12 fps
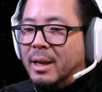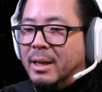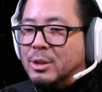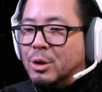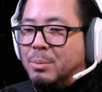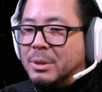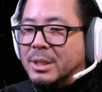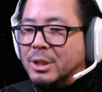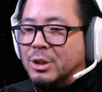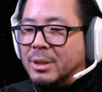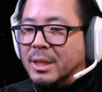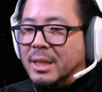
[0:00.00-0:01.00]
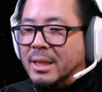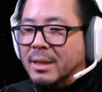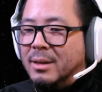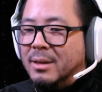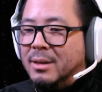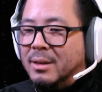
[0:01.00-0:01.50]
is your position
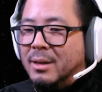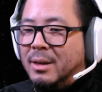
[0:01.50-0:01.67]
here